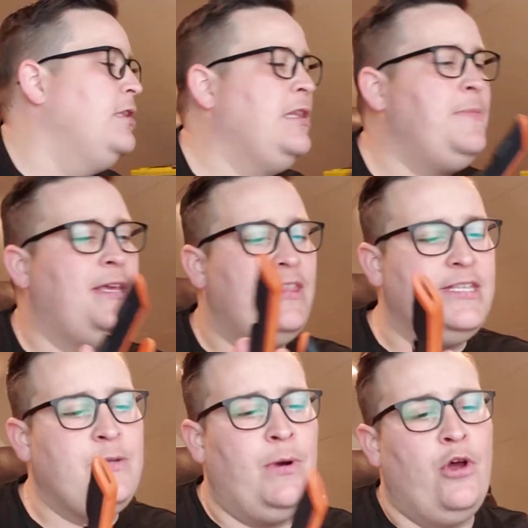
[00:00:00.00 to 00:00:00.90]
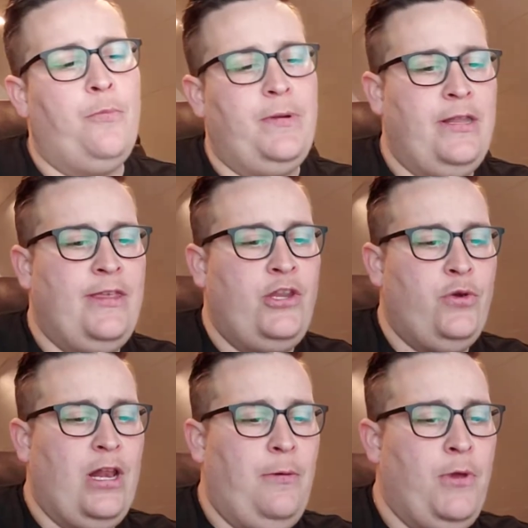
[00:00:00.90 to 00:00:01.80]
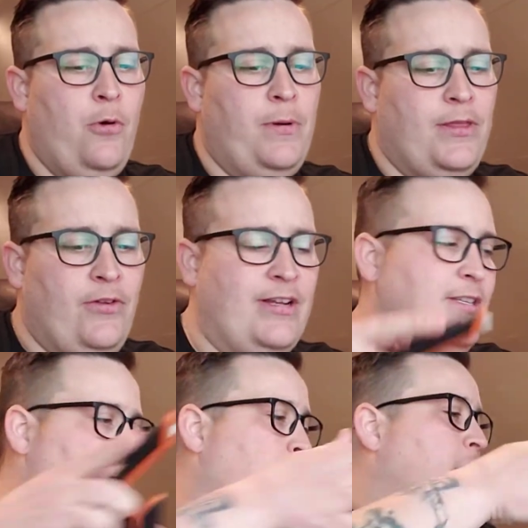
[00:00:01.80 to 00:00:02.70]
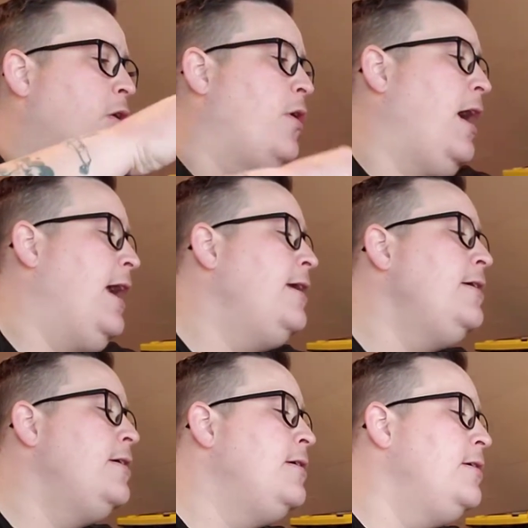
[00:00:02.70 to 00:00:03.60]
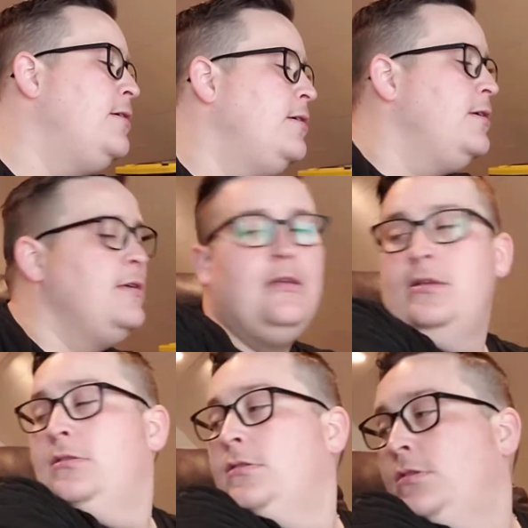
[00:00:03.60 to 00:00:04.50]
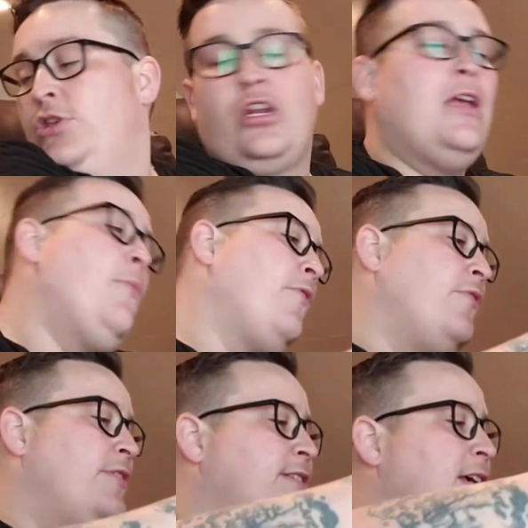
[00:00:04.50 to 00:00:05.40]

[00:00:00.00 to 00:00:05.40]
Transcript: Let me get this somewhat open, and then you can help me open it the rest of the way, okay? You're gonna come over to this